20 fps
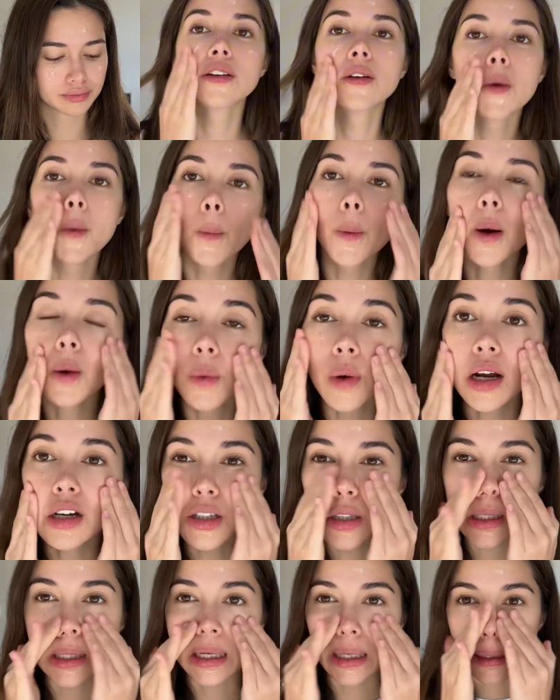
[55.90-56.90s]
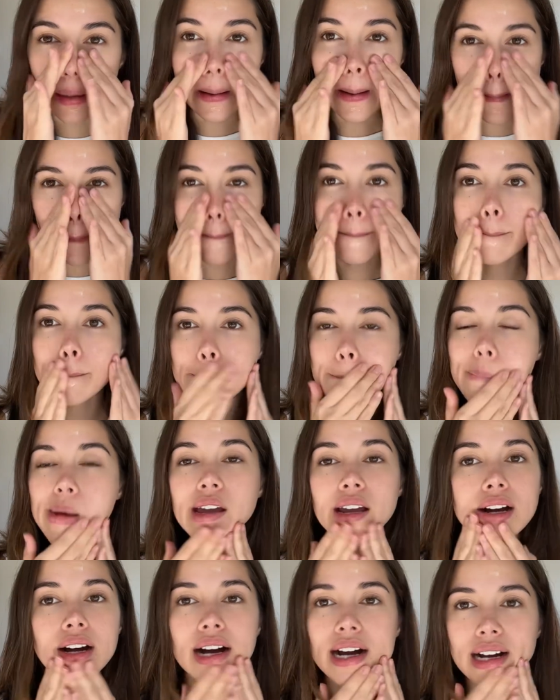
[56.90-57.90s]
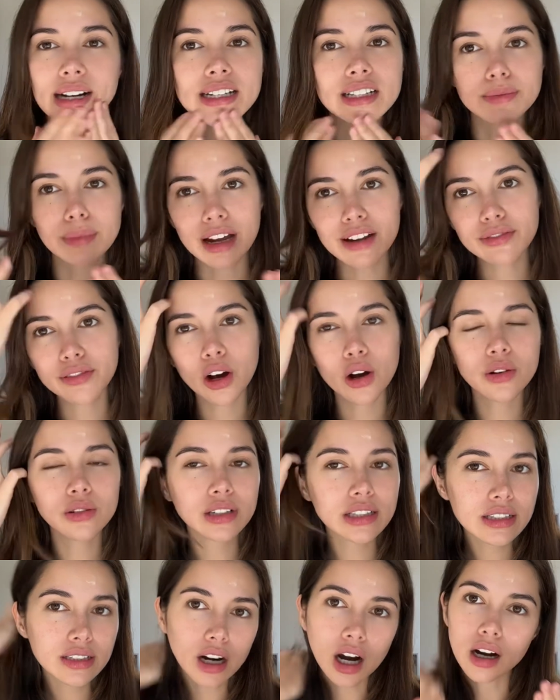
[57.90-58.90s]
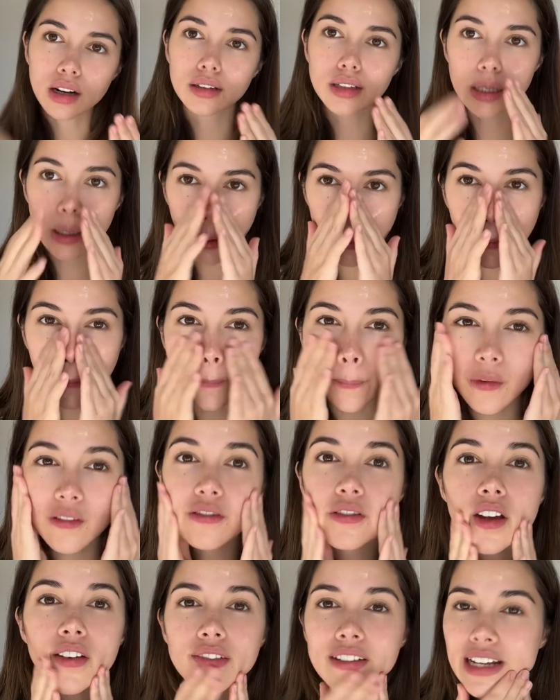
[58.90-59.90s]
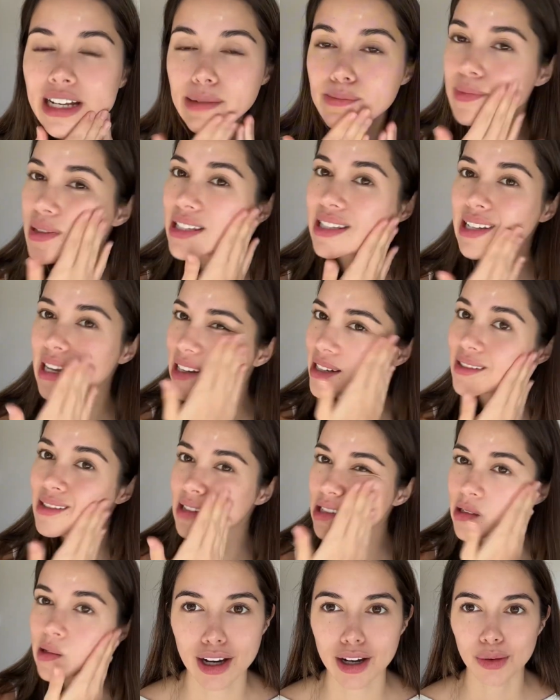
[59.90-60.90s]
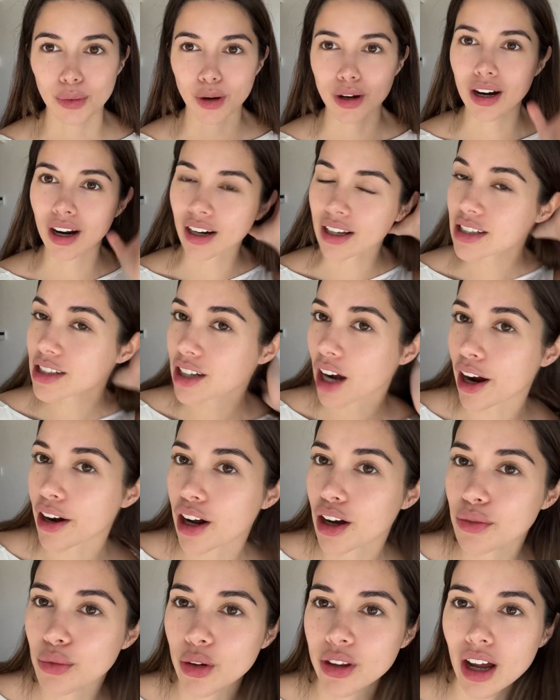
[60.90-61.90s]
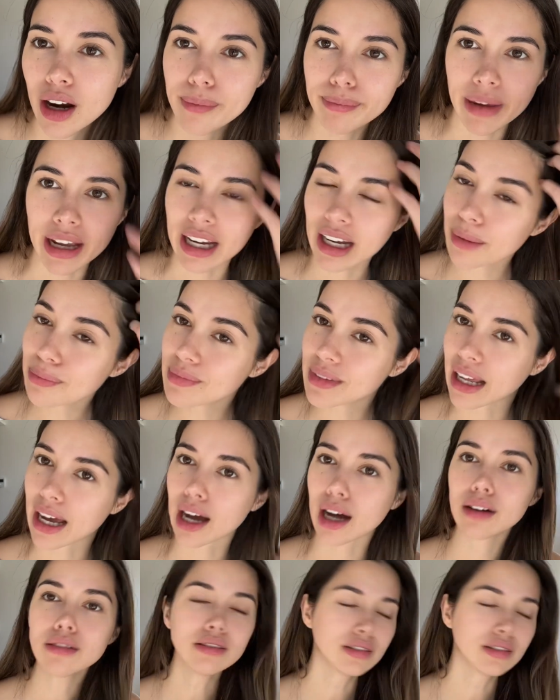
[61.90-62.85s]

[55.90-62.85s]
We're rushing because my phone is currently on 15%. We're gonna start off with our makeup now.